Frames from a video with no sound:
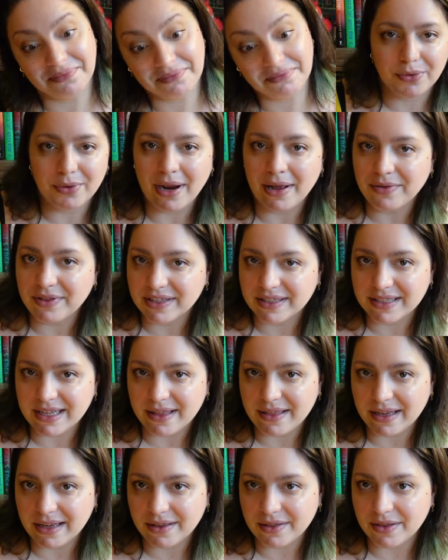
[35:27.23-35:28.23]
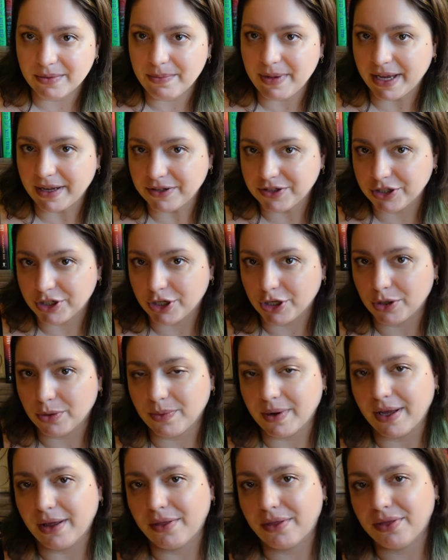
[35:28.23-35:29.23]
Throughout this, I think the banter
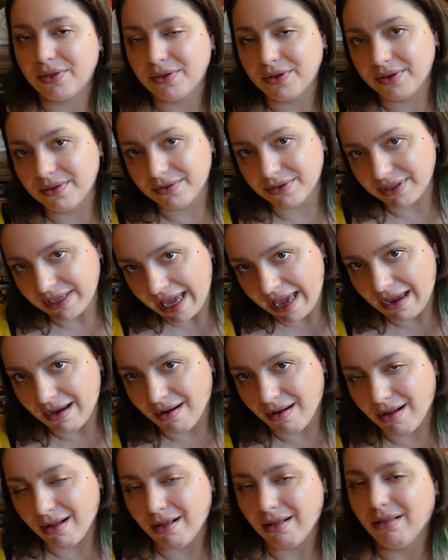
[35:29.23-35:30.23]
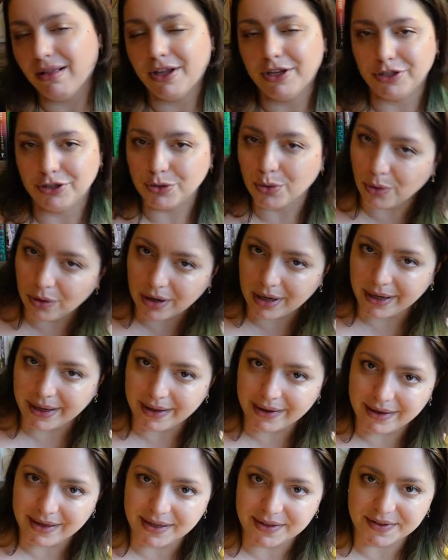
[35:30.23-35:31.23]
with Chaol and
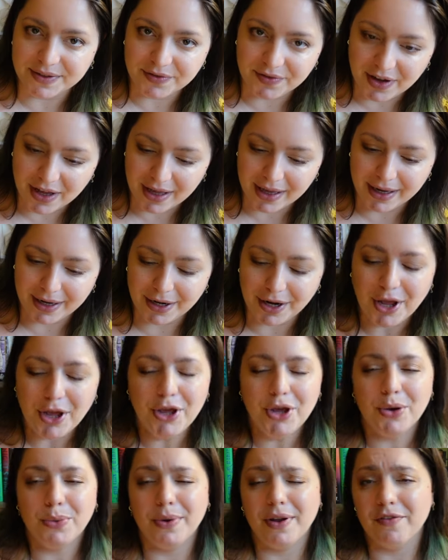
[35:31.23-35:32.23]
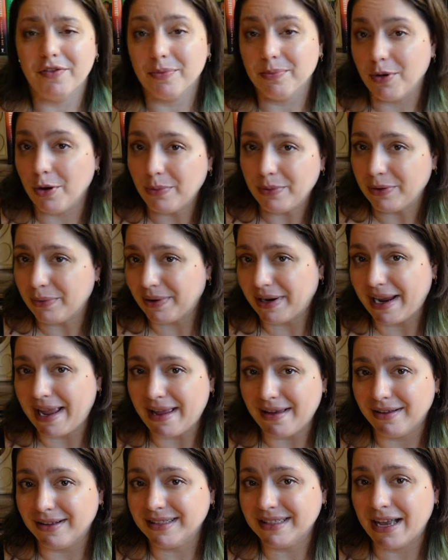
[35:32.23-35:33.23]
Dorian is fun. We have a moment where
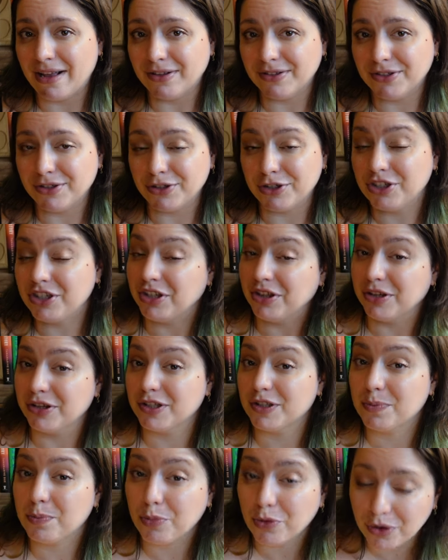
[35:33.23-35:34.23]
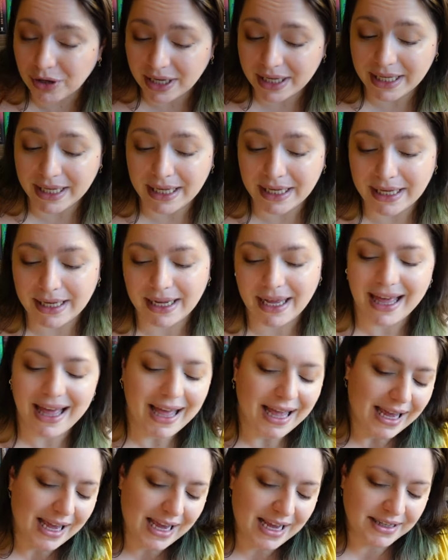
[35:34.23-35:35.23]
Chaol tells her she looks pretty.
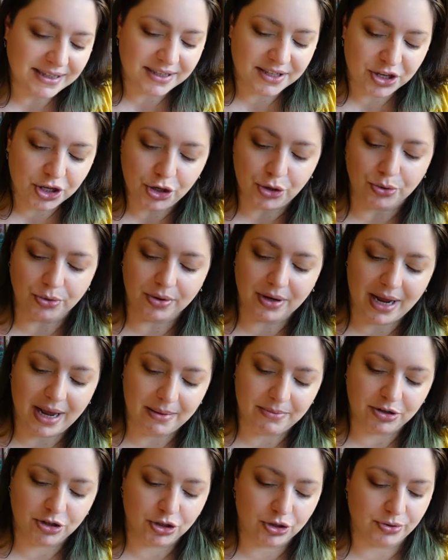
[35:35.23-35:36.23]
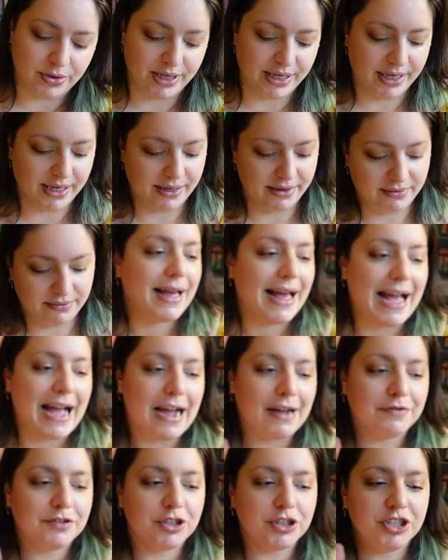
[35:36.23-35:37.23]
It's cute. I'm enjoying it.
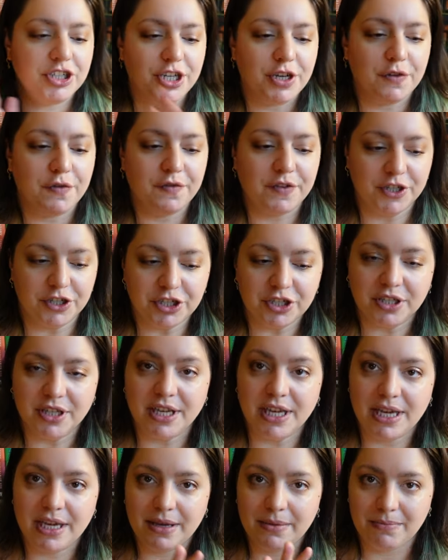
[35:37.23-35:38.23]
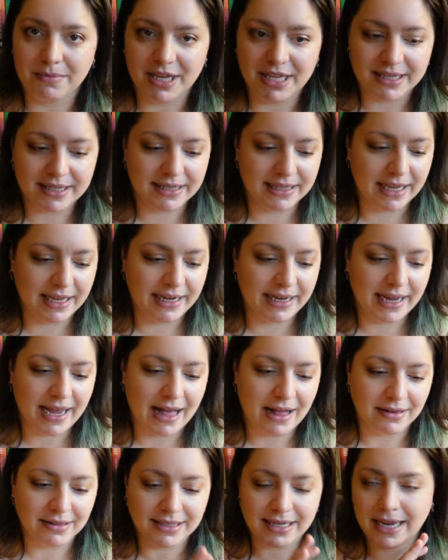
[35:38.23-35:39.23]
After she officially meets Lady
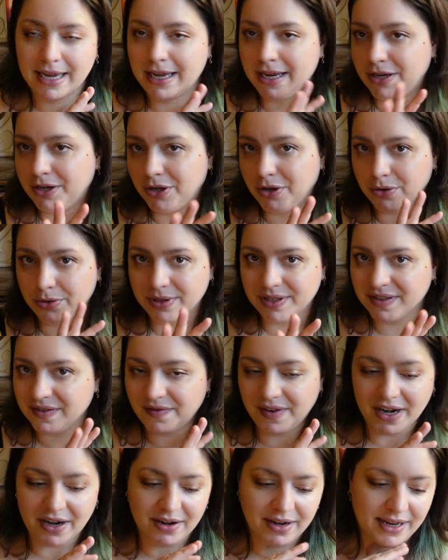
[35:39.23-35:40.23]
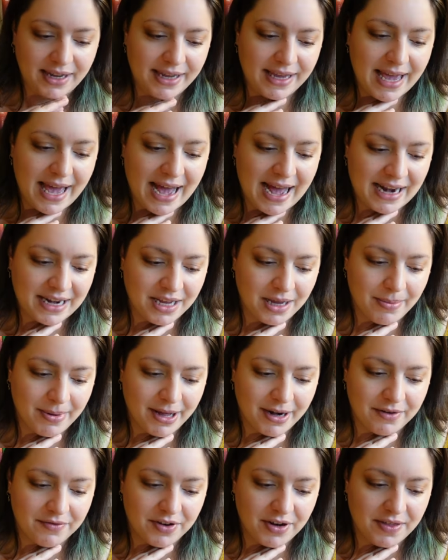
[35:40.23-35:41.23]
Kaltain, who is very catty
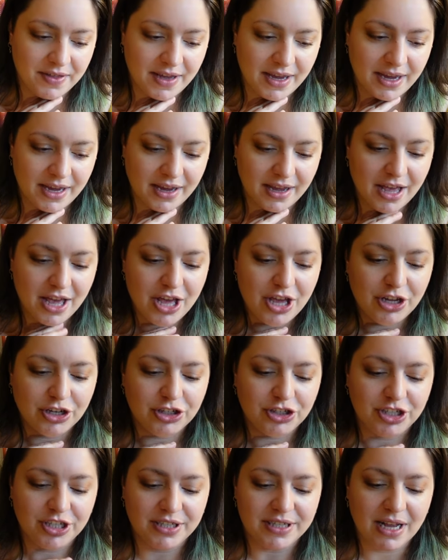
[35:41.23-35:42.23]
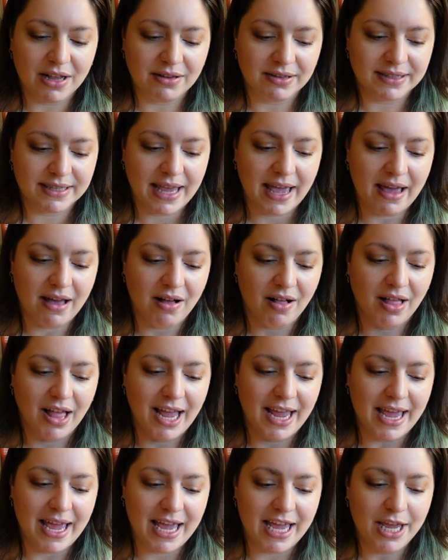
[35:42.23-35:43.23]
about everything, she tells Chaol,
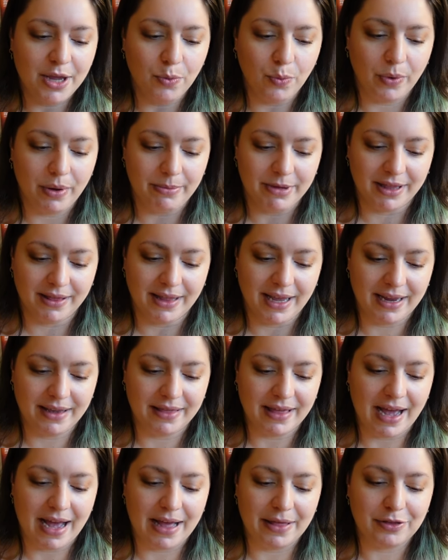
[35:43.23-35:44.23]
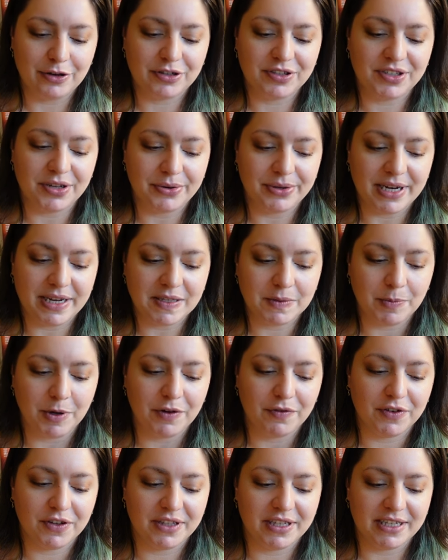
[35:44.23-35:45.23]
I hate women like that. They're so
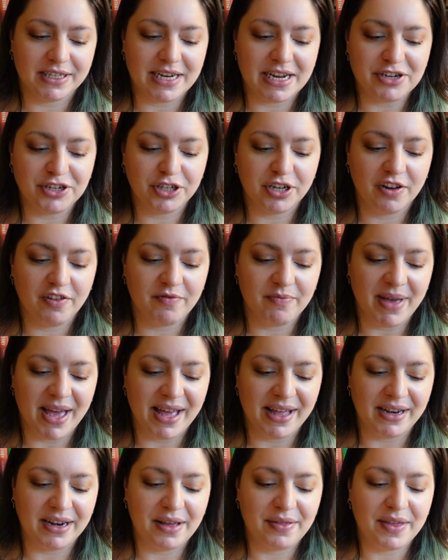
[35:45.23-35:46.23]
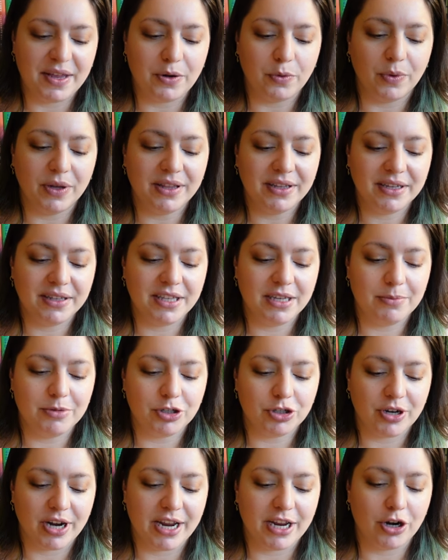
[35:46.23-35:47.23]
desperate for the attention of men, they'd willingly
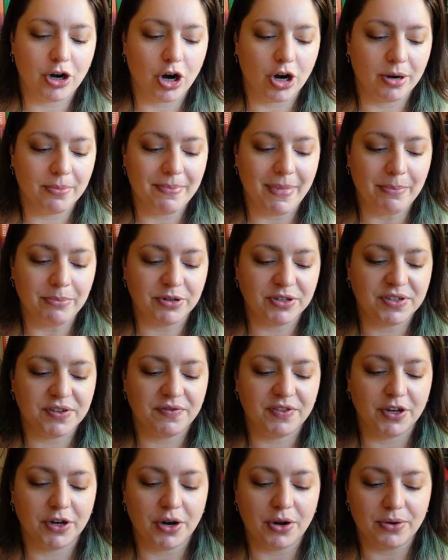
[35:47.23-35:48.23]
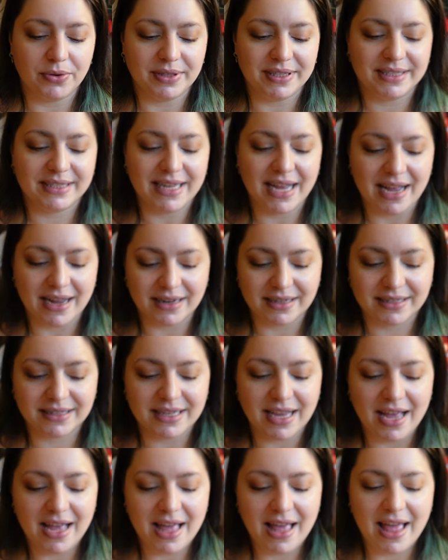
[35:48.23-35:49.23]
betray and harm members of their own sex.
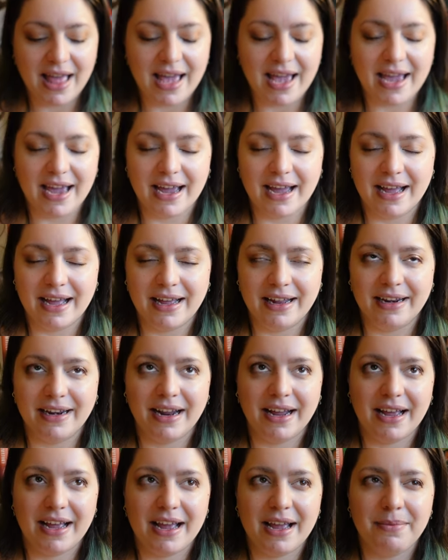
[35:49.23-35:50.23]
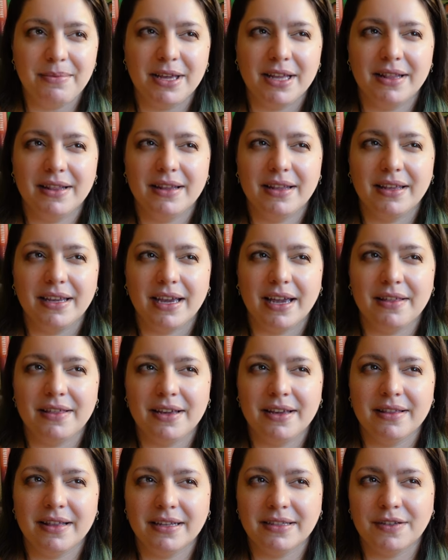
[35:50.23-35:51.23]
And I mean, like, I
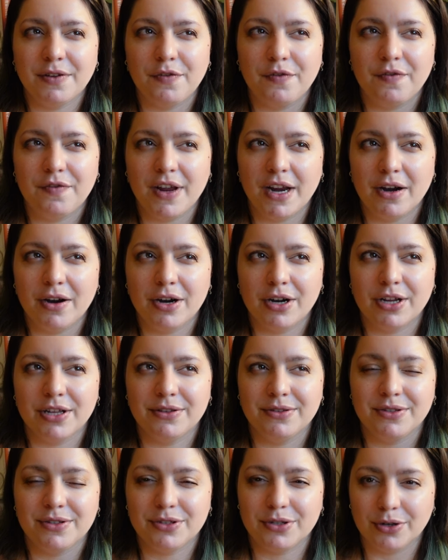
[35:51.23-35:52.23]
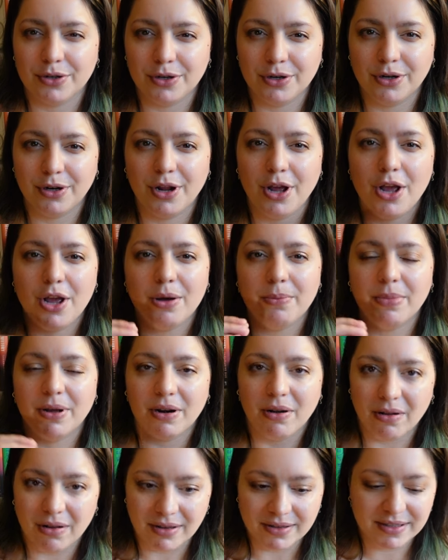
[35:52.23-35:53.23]
think that's a fair concern, but
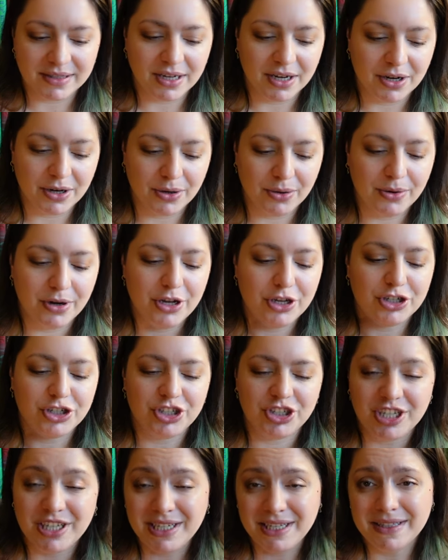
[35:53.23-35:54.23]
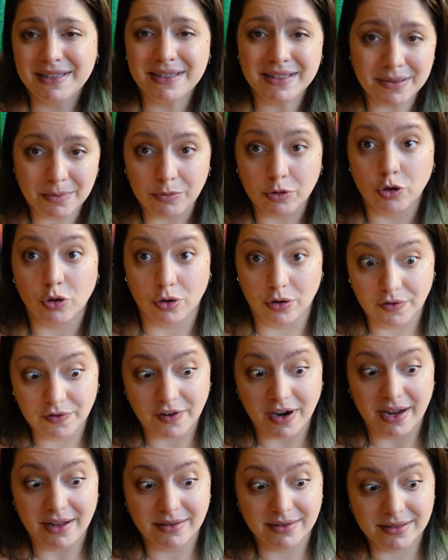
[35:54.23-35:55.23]
also she needs some
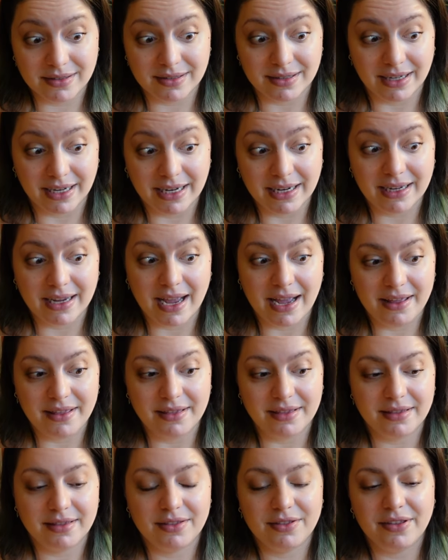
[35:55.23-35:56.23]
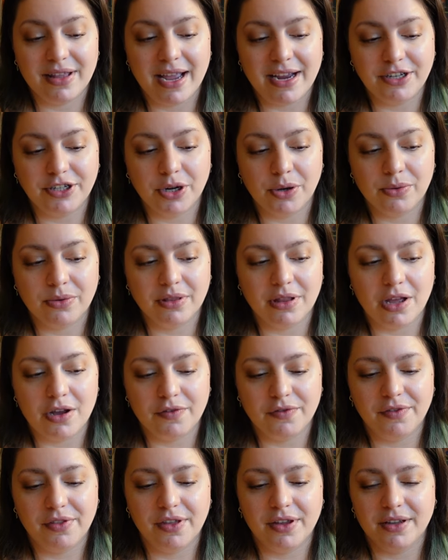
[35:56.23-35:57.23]
girlfriends. Like, I I don't
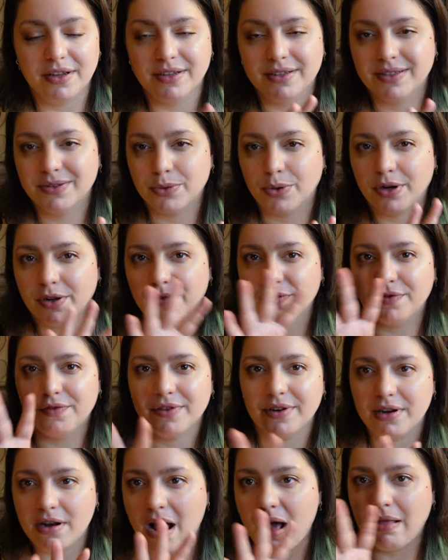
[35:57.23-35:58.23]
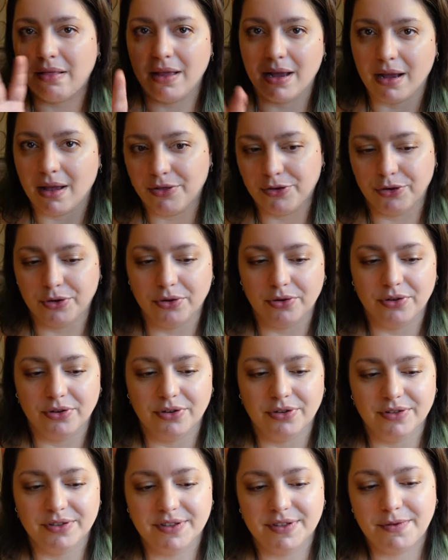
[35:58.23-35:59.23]
love the sort of not like other
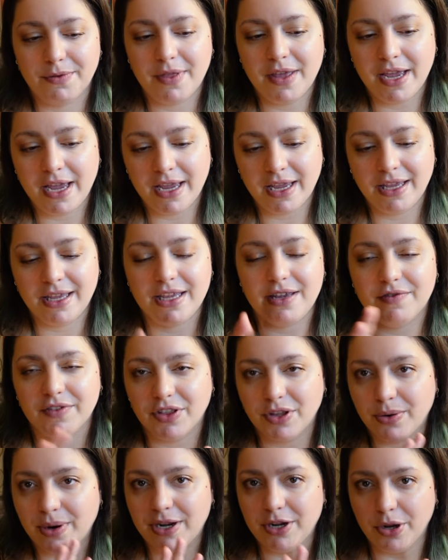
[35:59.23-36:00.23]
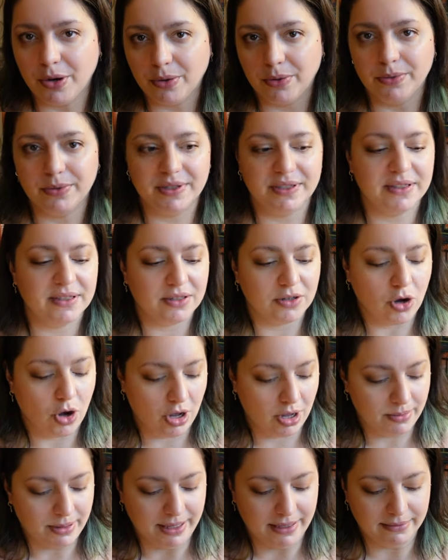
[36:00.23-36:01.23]
girls thing, even though I know it was
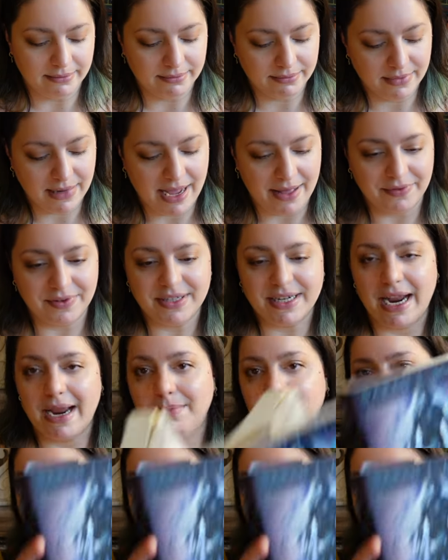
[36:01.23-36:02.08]
common at the time.